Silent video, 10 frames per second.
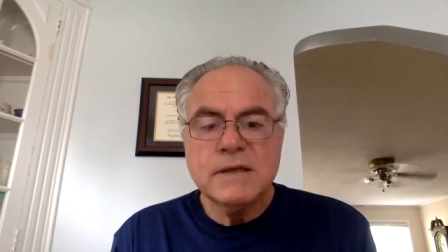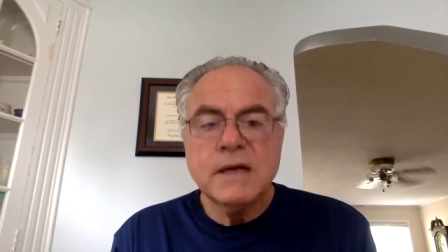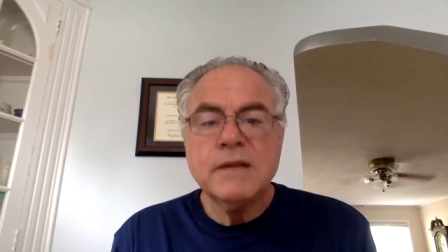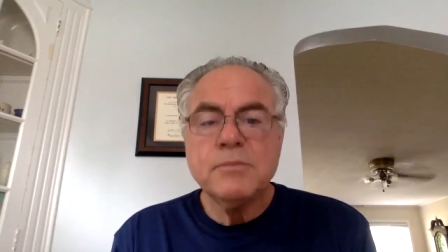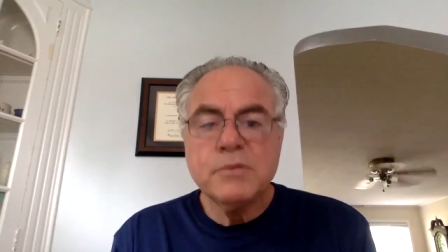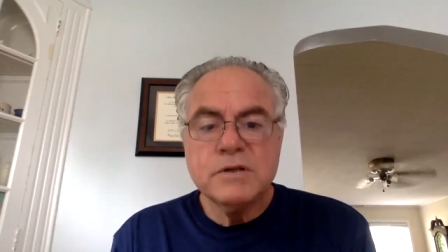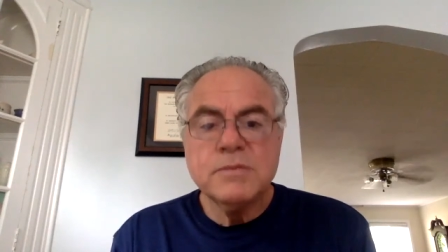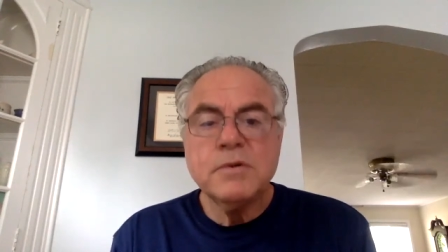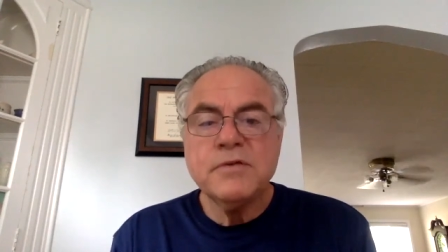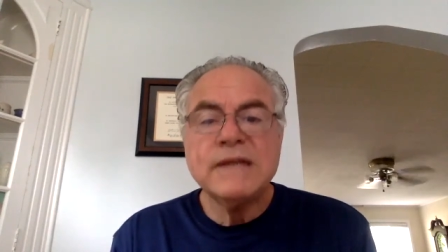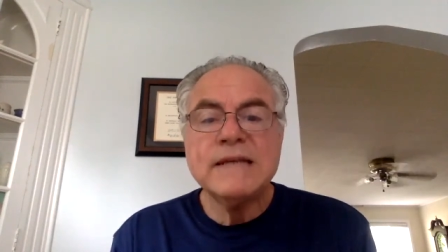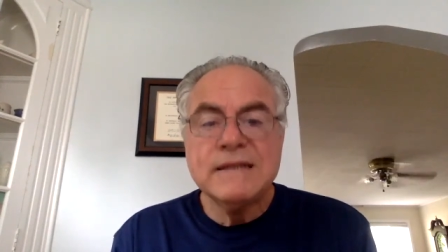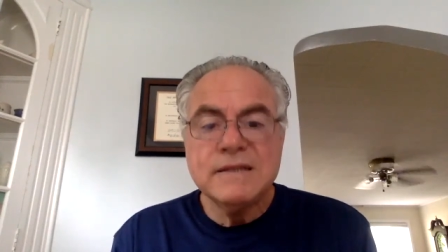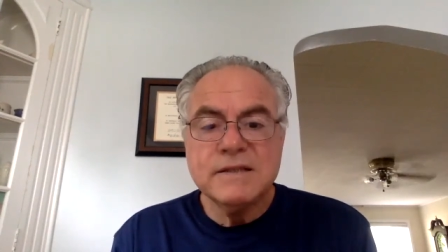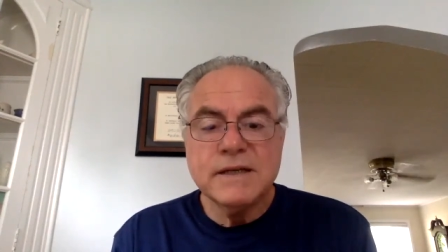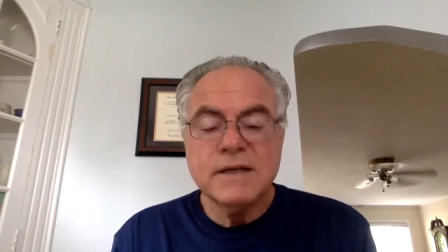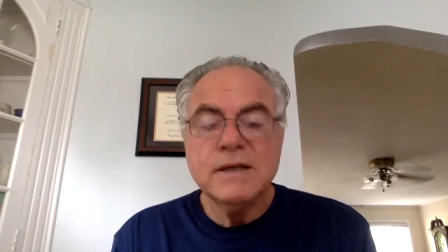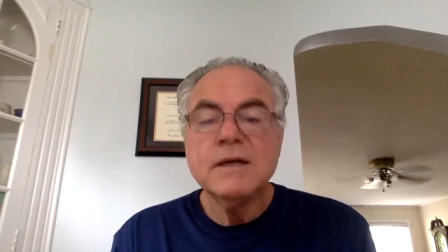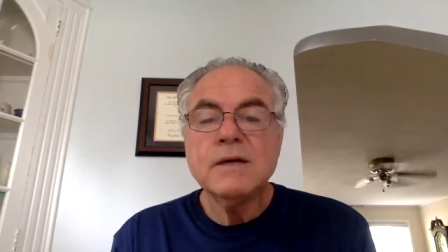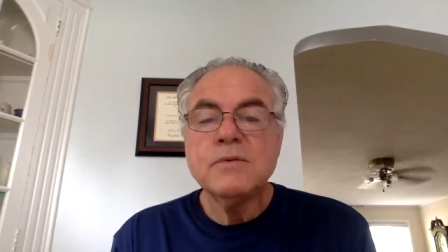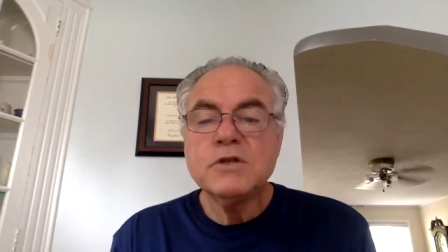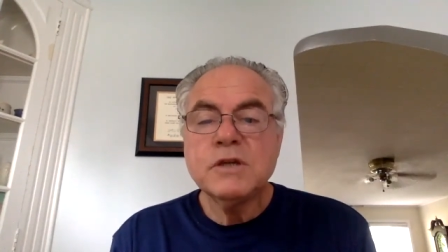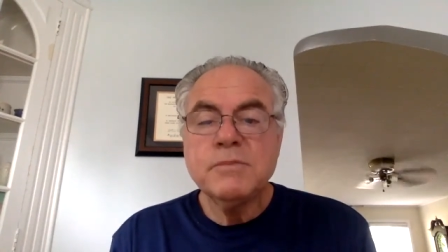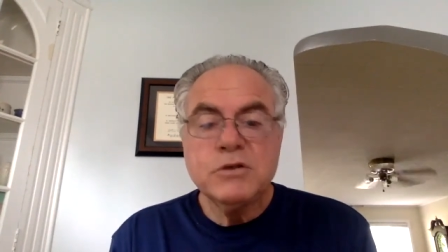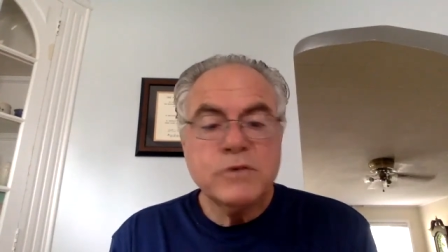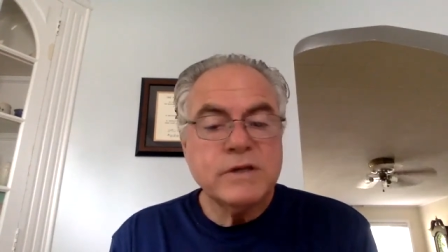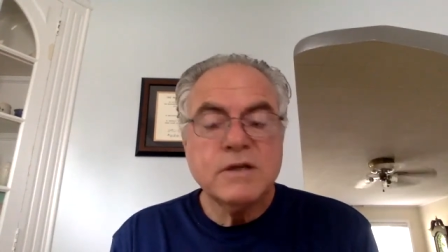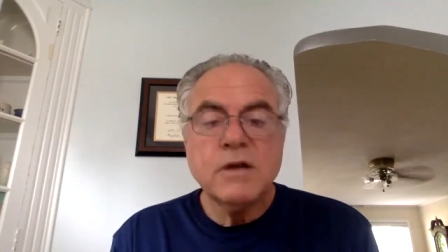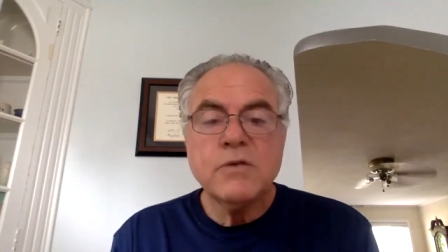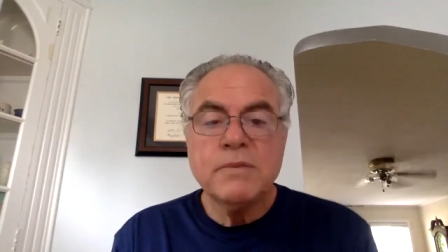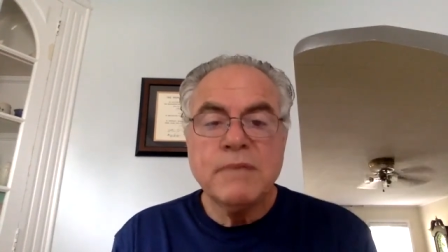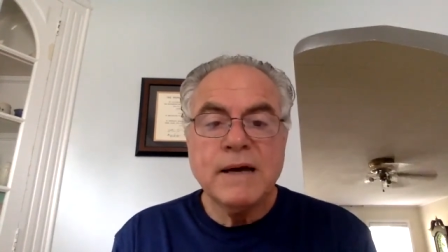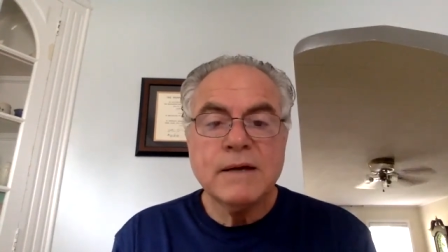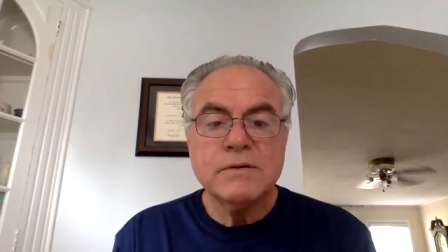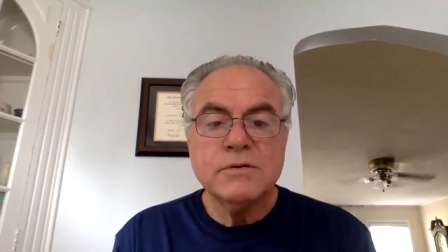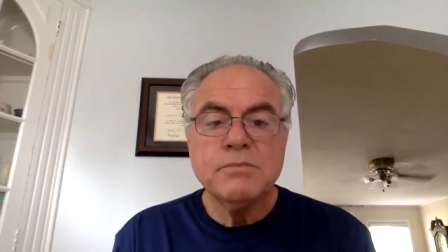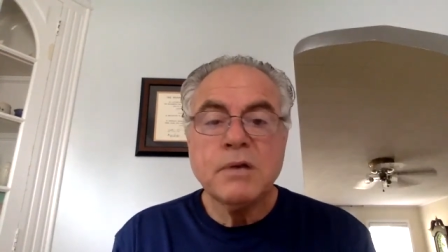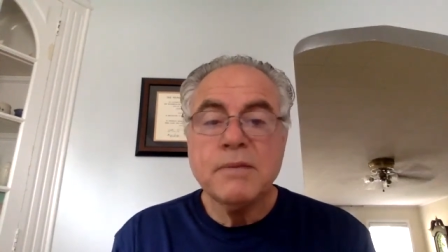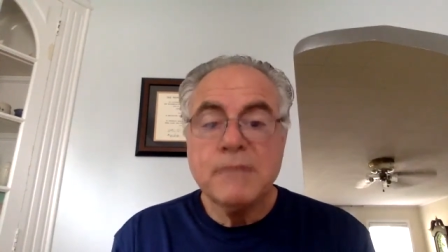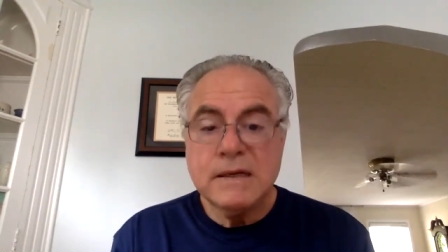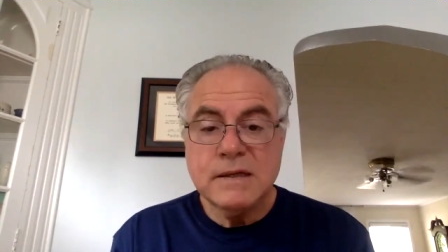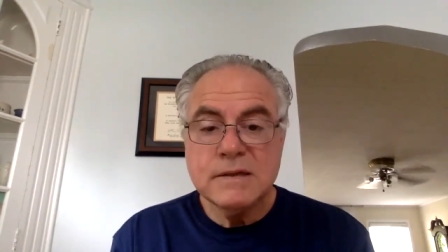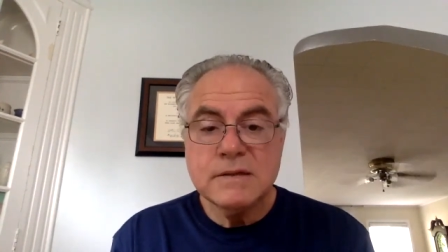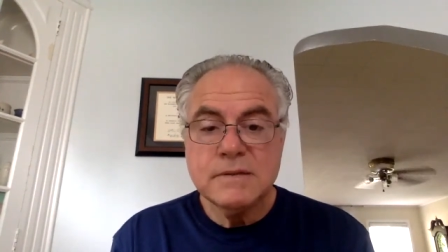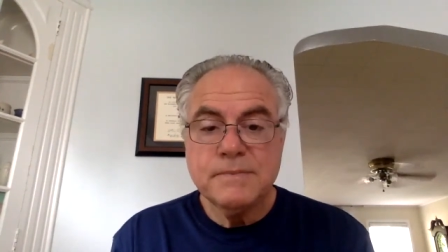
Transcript: on the principle of identity, which can be traced all the way back to Parmenides.